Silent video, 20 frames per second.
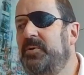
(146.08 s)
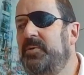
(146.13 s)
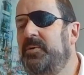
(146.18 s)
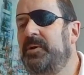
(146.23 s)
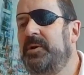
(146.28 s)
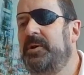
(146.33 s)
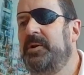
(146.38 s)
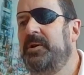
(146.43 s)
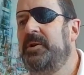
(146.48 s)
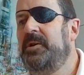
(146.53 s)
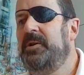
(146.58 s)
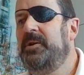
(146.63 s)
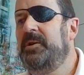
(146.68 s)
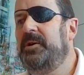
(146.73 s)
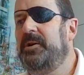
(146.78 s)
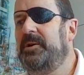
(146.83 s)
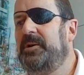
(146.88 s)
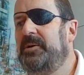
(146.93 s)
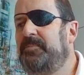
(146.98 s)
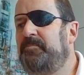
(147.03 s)
who
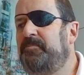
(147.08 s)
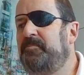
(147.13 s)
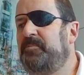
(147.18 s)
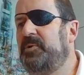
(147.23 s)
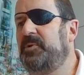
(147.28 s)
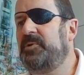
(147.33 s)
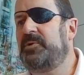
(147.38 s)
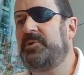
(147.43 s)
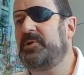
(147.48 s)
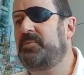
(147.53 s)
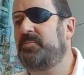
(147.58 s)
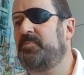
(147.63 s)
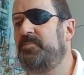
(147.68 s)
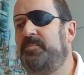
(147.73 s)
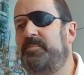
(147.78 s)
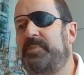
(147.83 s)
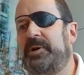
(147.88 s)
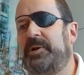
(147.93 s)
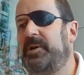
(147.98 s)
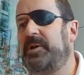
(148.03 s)
has just
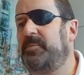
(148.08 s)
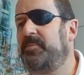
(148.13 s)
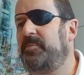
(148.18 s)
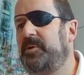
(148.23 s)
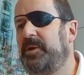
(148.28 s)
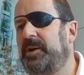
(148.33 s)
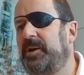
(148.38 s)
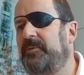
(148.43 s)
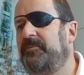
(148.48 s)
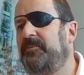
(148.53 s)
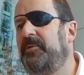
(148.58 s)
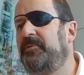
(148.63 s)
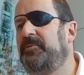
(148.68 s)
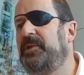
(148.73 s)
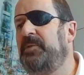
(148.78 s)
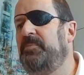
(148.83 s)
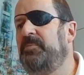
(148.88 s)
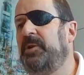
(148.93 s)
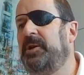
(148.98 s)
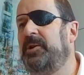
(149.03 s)
picked up like a
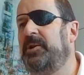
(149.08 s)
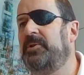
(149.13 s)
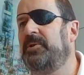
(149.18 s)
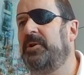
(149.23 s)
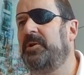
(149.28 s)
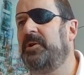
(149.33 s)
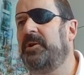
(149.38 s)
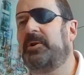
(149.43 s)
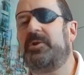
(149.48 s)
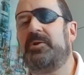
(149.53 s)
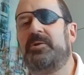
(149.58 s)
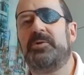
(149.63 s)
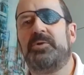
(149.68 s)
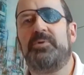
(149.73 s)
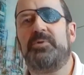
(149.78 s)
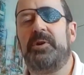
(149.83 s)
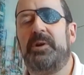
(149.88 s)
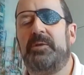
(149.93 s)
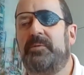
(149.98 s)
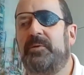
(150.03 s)
$50 million
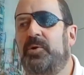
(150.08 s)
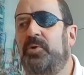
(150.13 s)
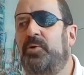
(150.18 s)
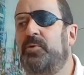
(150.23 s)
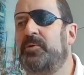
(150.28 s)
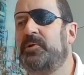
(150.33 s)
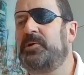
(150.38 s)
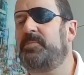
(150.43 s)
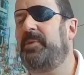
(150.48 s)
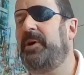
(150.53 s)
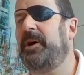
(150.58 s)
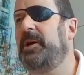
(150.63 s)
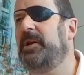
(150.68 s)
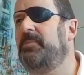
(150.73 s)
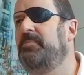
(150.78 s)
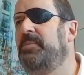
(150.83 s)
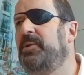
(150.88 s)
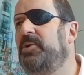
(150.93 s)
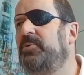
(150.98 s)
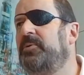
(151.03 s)
contract for the Hawke's Bay
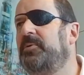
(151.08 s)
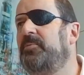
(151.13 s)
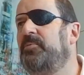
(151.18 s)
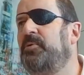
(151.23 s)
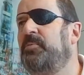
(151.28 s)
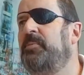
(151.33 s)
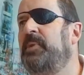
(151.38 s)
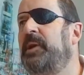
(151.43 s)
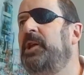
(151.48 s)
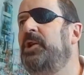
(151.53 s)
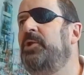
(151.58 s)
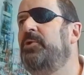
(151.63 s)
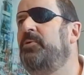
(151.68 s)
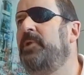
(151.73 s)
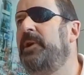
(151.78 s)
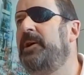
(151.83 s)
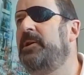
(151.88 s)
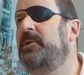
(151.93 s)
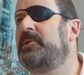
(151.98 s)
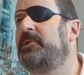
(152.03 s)
to build
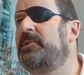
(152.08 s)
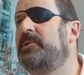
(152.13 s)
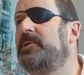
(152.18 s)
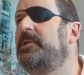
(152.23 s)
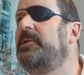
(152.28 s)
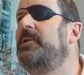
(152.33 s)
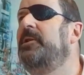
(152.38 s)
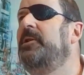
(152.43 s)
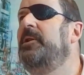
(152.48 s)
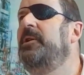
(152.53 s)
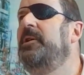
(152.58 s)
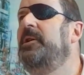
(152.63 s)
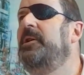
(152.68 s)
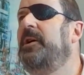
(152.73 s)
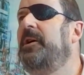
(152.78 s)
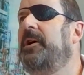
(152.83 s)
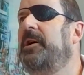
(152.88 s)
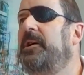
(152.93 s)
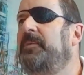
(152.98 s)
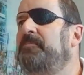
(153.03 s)
remedial houses.
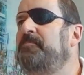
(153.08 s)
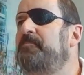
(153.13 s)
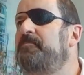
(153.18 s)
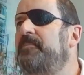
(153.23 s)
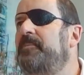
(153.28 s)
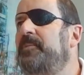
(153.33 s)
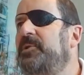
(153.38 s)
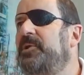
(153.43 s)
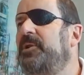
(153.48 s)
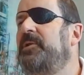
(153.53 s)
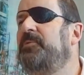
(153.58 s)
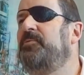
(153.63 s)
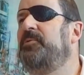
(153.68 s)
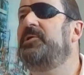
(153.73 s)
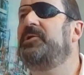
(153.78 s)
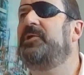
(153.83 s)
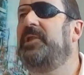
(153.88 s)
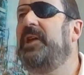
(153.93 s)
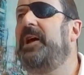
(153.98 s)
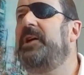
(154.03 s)
So there
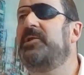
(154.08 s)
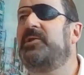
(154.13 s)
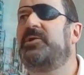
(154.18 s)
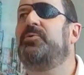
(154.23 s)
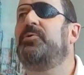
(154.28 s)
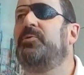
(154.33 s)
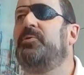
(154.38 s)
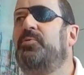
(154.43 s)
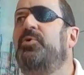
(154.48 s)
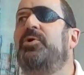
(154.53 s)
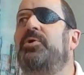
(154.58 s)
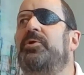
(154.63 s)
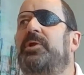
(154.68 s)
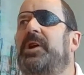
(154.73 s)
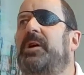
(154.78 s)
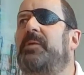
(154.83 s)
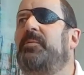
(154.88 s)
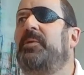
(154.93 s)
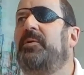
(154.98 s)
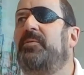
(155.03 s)
is that sort of work
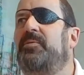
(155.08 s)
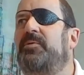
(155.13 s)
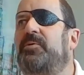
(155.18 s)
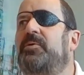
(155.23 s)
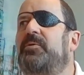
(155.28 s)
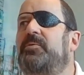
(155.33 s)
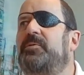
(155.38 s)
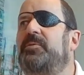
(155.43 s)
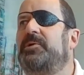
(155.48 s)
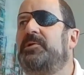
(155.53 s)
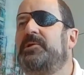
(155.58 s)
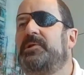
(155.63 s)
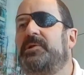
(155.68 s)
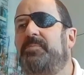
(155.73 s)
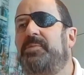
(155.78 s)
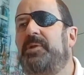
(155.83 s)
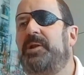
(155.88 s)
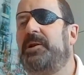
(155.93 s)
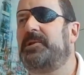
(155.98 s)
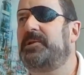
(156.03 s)
coming through, which is
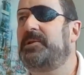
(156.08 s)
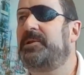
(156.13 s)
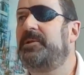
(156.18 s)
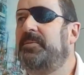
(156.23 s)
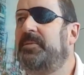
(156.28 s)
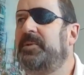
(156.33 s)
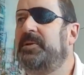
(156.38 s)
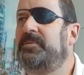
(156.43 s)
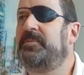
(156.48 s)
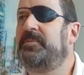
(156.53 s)
a plus.